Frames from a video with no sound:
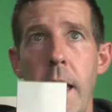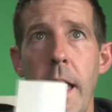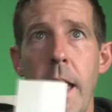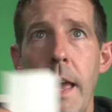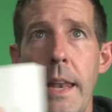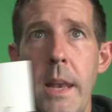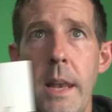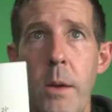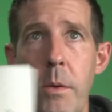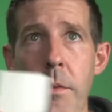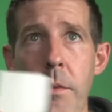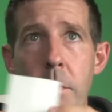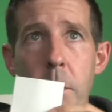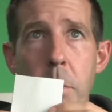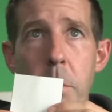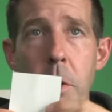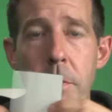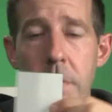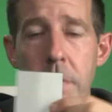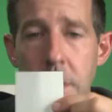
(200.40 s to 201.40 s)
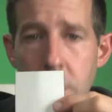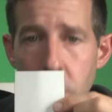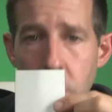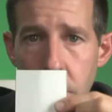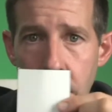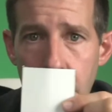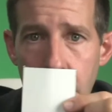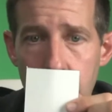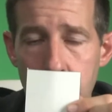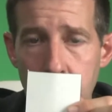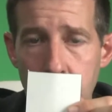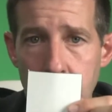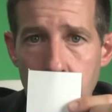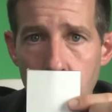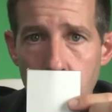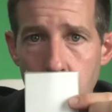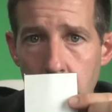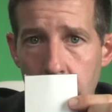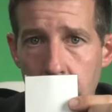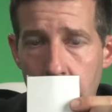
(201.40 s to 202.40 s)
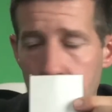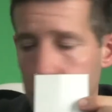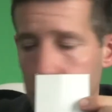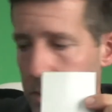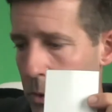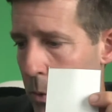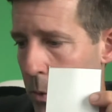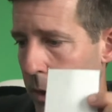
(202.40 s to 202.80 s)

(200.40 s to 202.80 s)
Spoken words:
now we have a perfect 2.5 by 2.5 square.